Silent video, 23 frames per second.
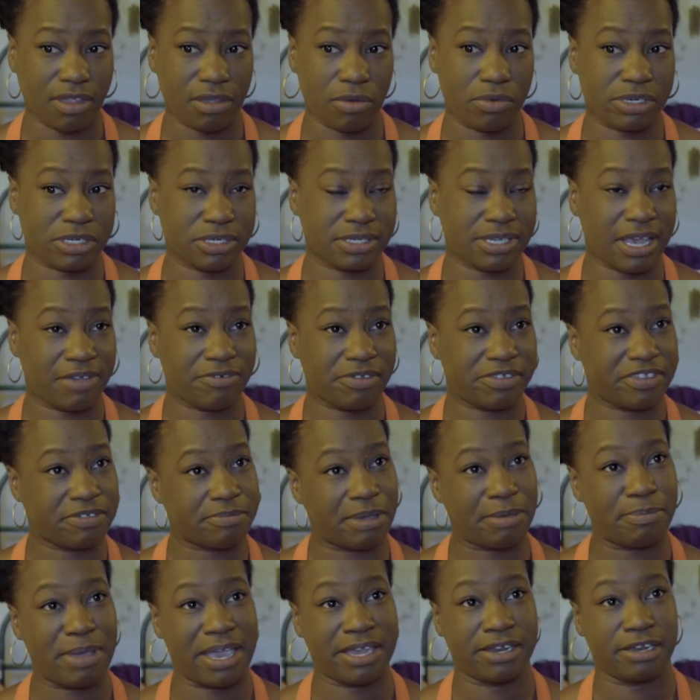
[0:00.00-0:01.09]
which is, have you seen
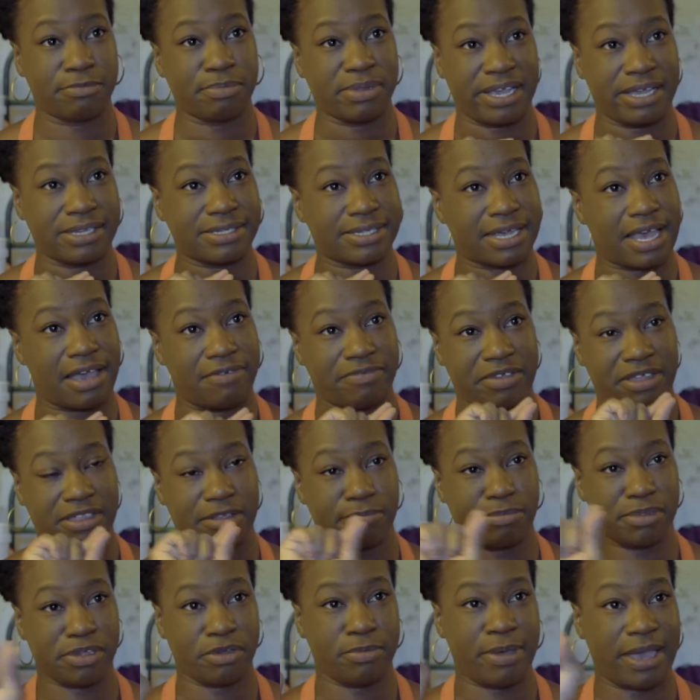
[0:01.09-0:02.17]
my painted plates? I have like the
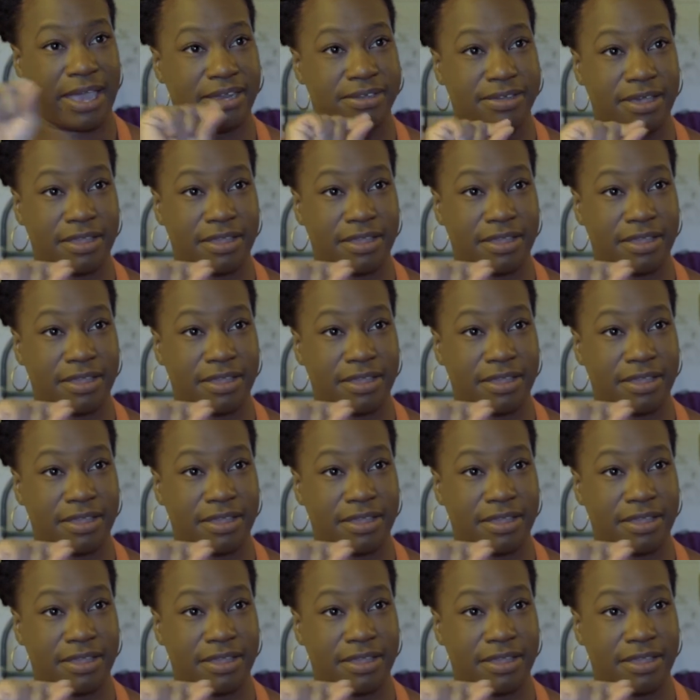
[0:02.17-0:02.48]
blue paint